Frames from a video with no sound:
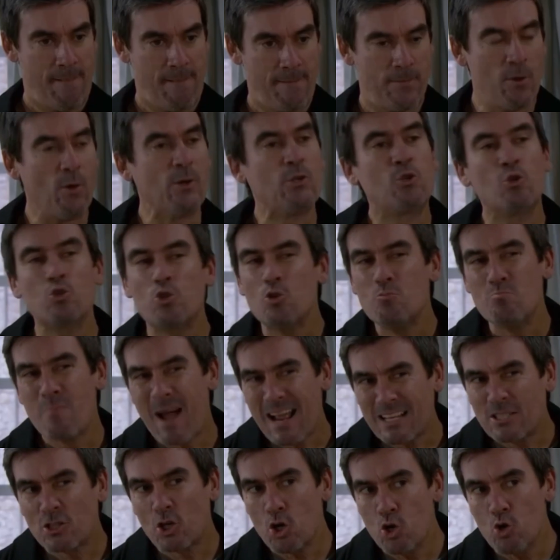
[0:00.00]
it doesn't
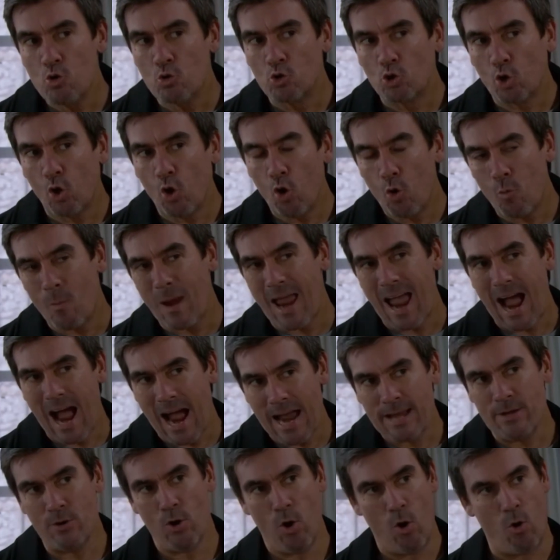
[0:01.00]
matter who told me, I
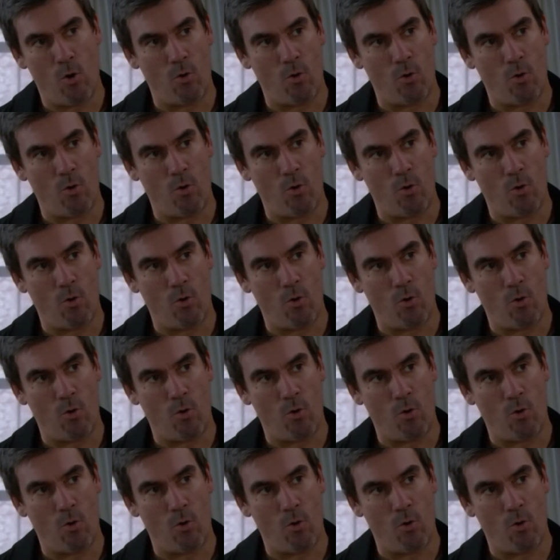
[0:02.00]
know. Well,